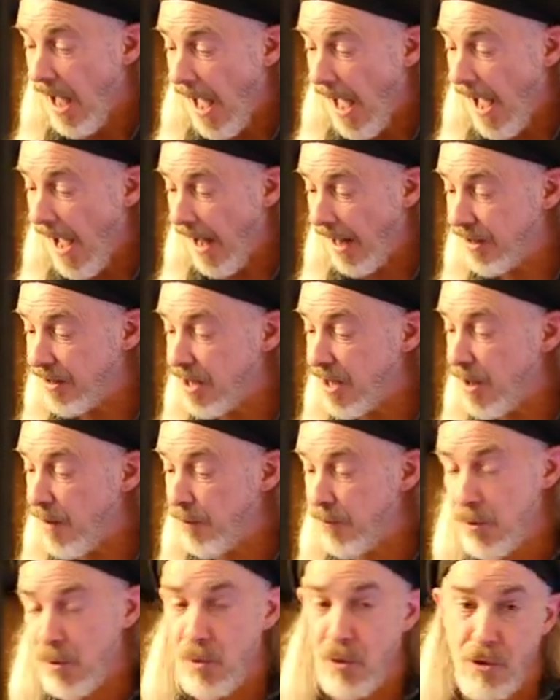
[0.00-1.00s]
And
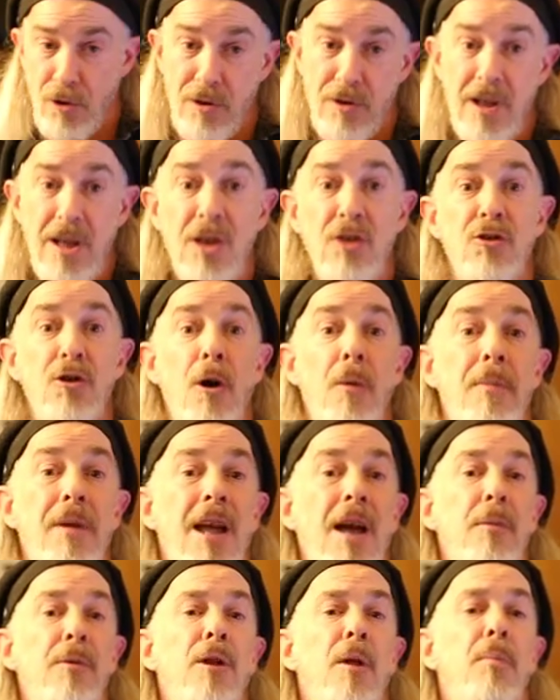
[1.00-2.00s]
if you learn these, you'll be
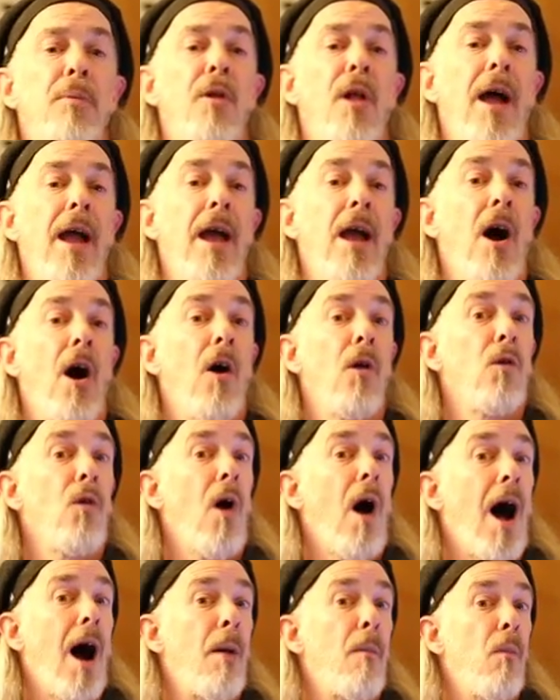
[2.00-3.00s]
able to play a
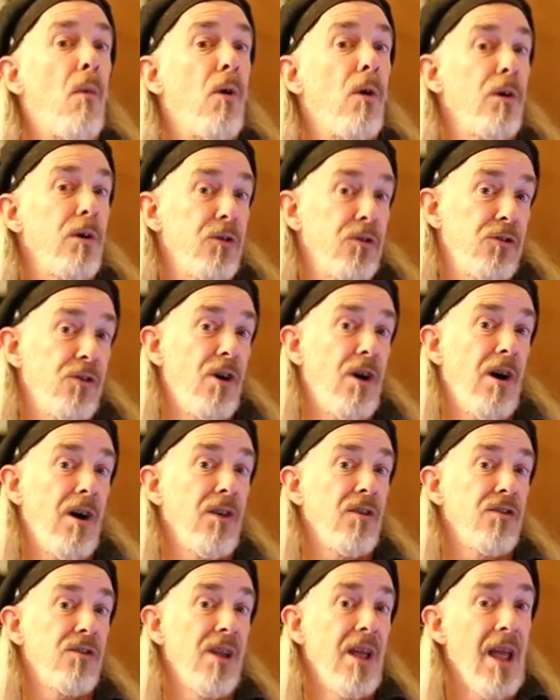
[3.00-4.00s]
lot more
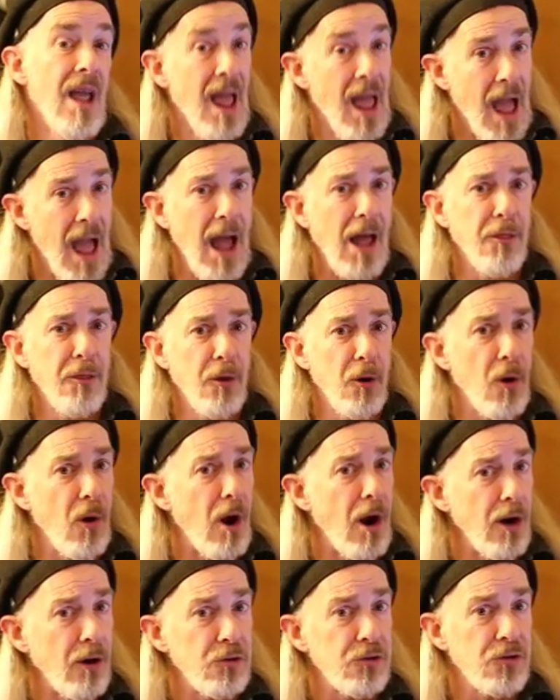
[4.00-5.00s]
songs. And there
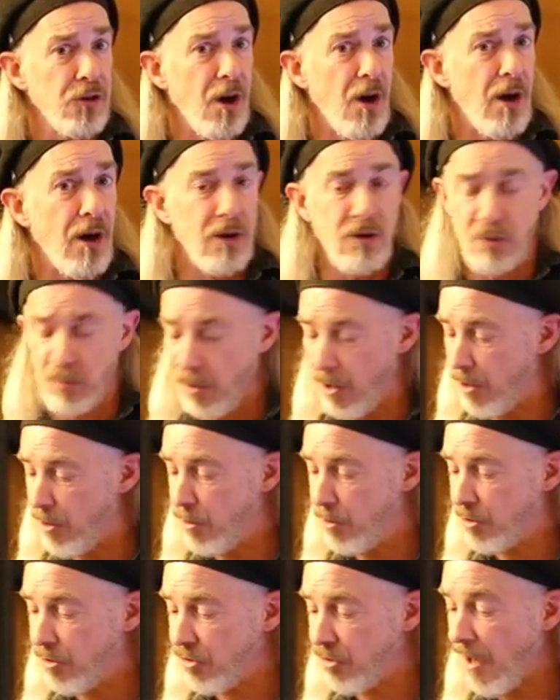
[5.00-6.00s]
are songs where
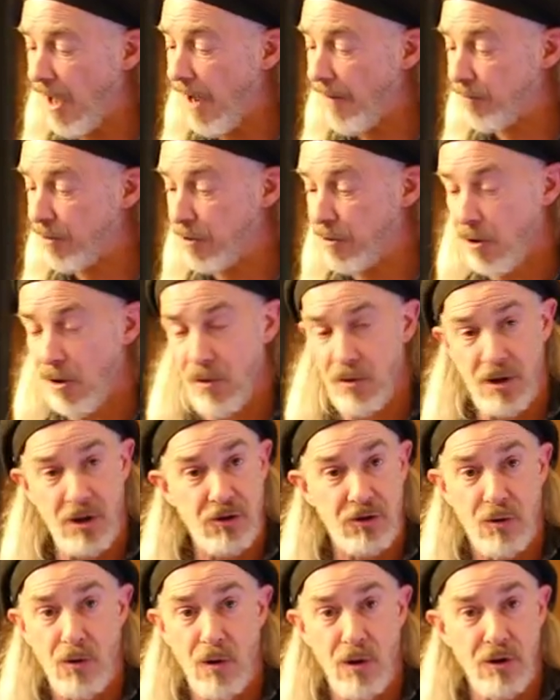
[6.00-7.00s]
you just have to know
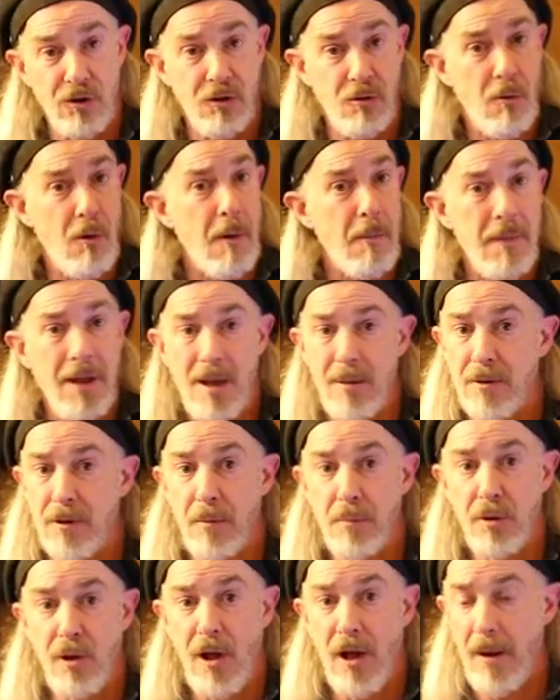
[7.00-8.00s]
these chords. You won't be able
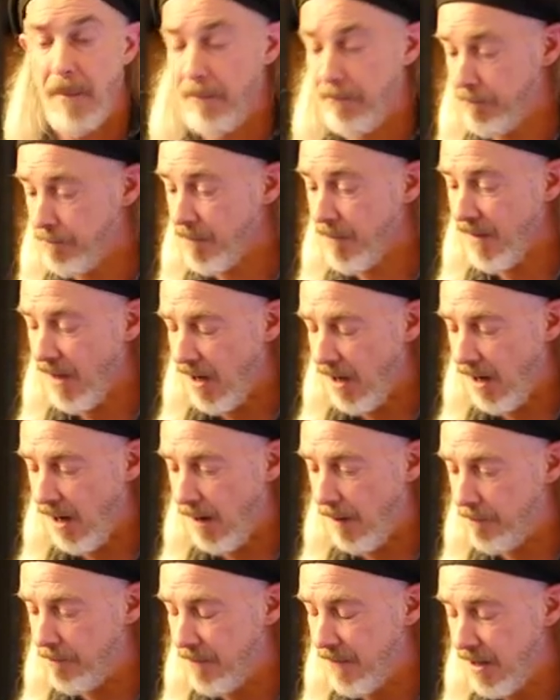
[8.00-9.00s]
to play
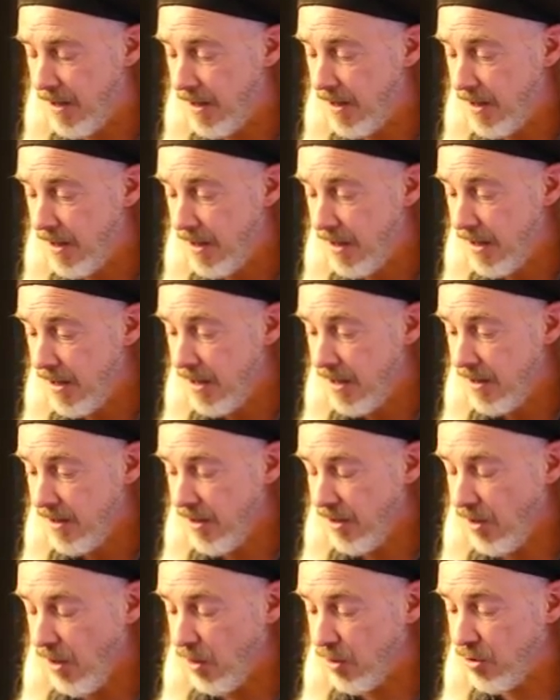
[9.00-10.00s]
them.
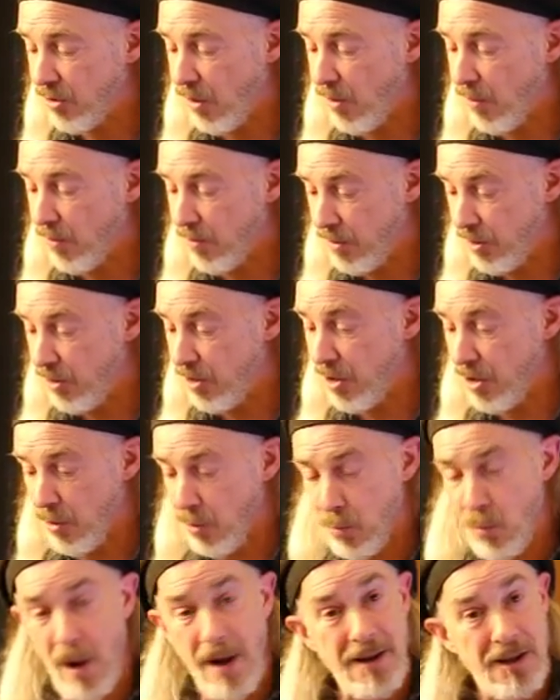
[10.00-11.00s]
You know, so you're going to
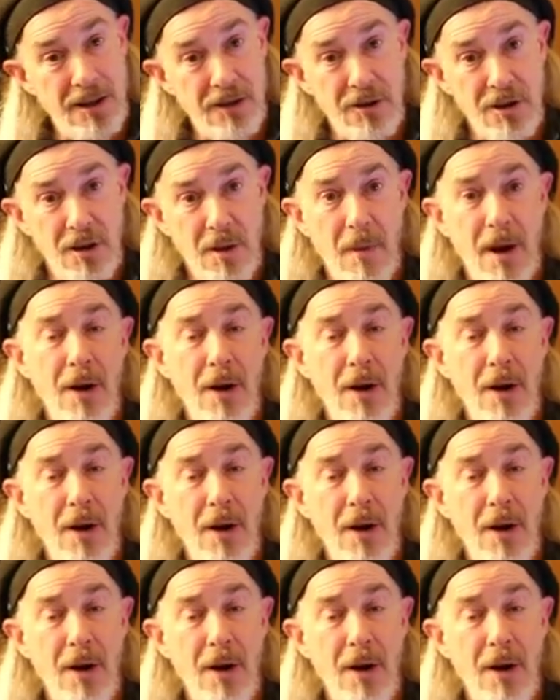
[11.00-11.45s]
run into them.